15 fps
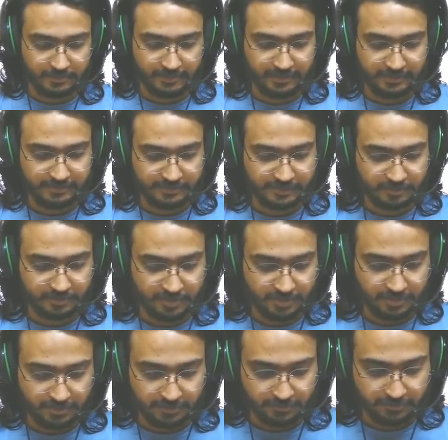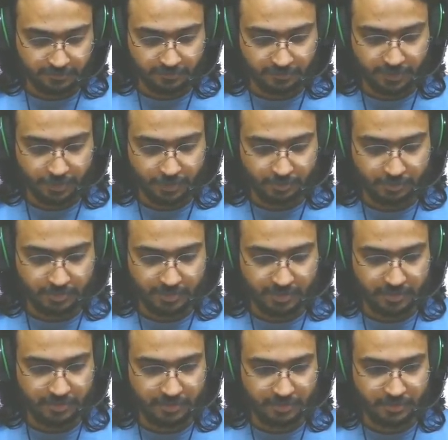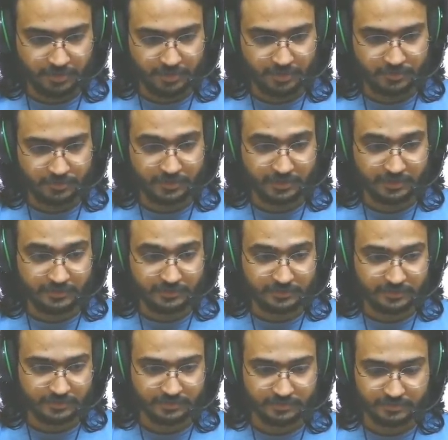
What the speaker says: Test command is going to be jest,